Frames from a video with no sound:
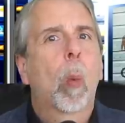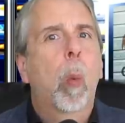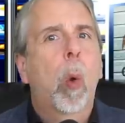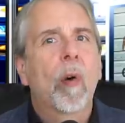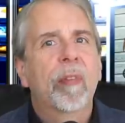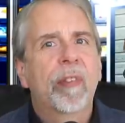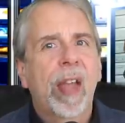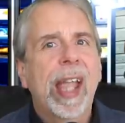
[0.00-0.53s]

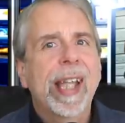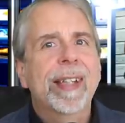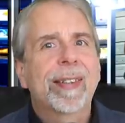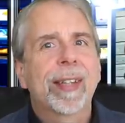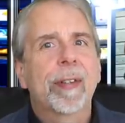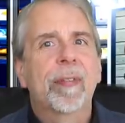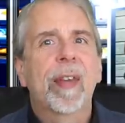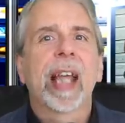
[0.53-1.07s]
What they
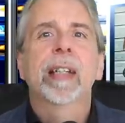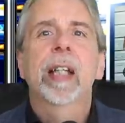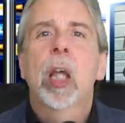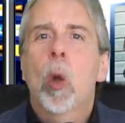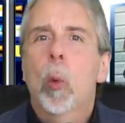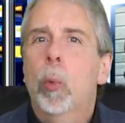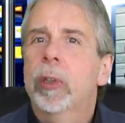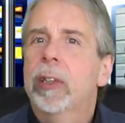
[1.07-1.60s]
did then
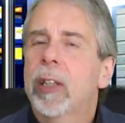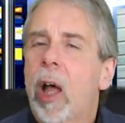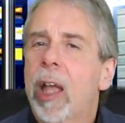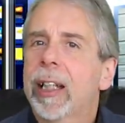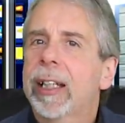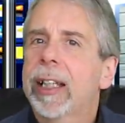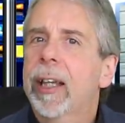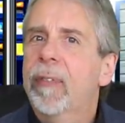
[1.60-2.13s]
would
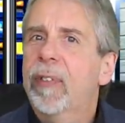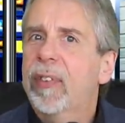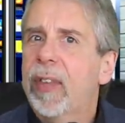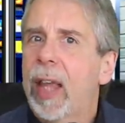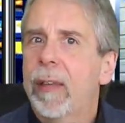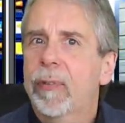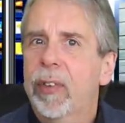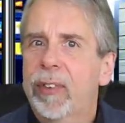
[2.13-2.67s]
likely have
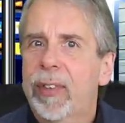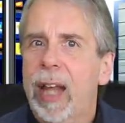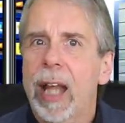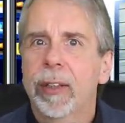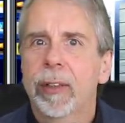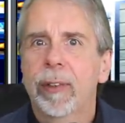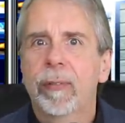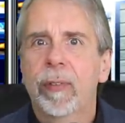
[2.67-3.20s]
set the
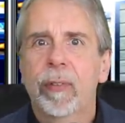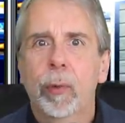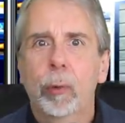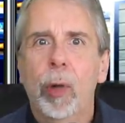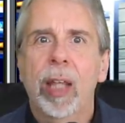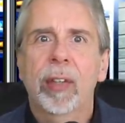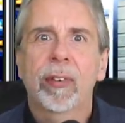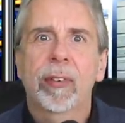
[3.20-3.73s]
standard for the
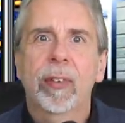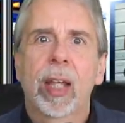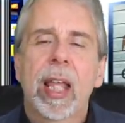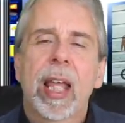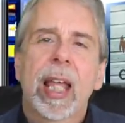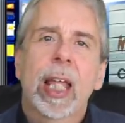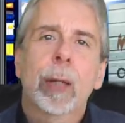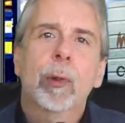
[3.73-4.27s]
rest.
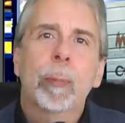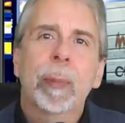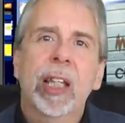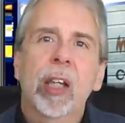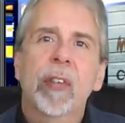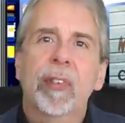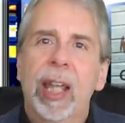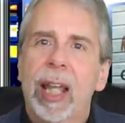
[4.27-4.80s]
It was
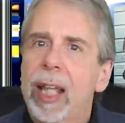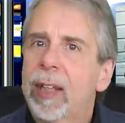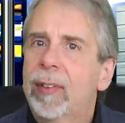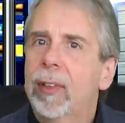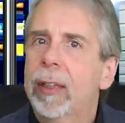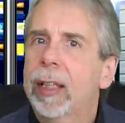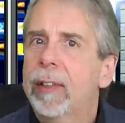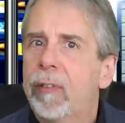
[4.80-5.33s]
because
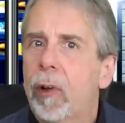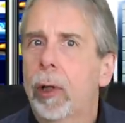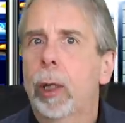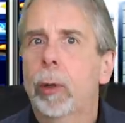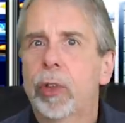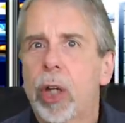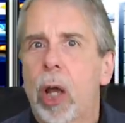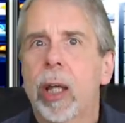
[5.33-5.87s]
Italy
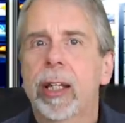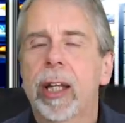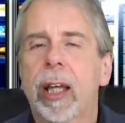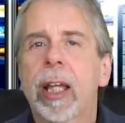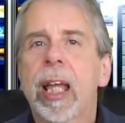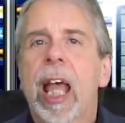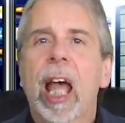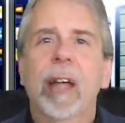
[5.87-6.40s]
followed
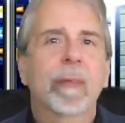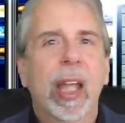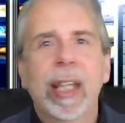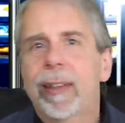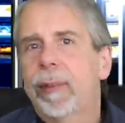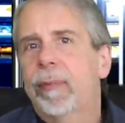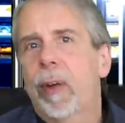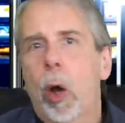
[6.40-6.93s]
China and
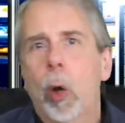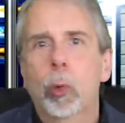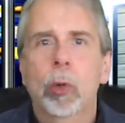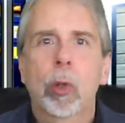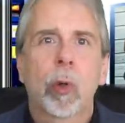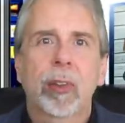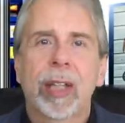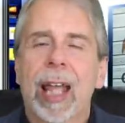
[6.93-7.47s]
they did the
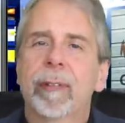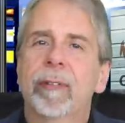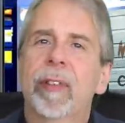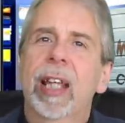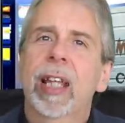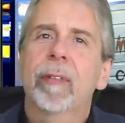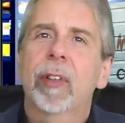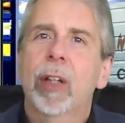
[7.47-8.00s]
whole lockdown
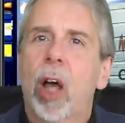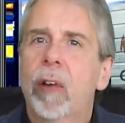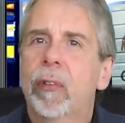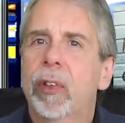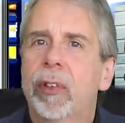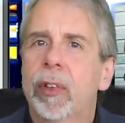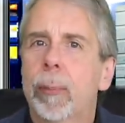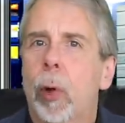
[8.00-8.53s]
thing that
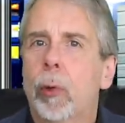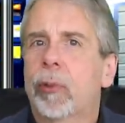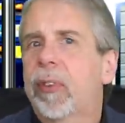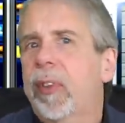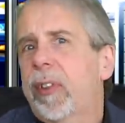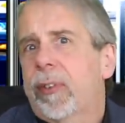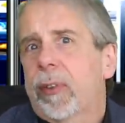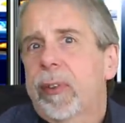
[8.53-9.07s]
other
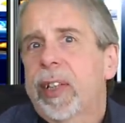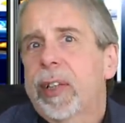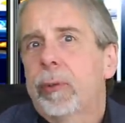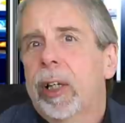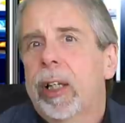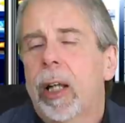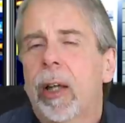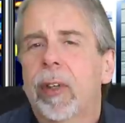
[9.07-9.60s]
democracies suddenly
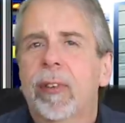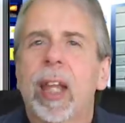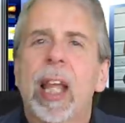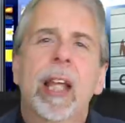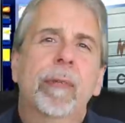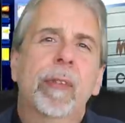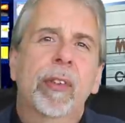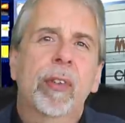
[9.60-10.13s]
realised
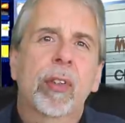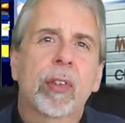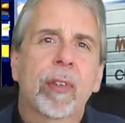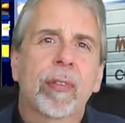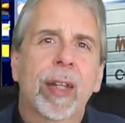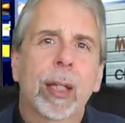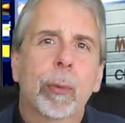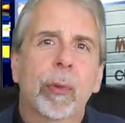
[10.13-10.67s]
that
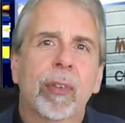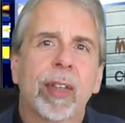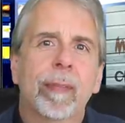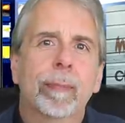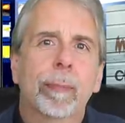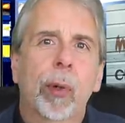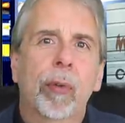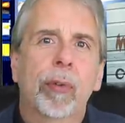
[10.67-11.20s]
such a thing was
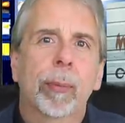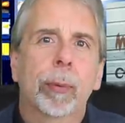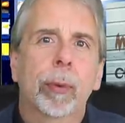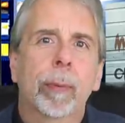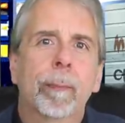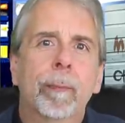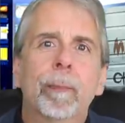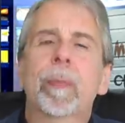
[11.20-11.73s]
even
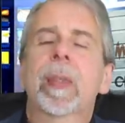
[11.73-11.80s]
possible.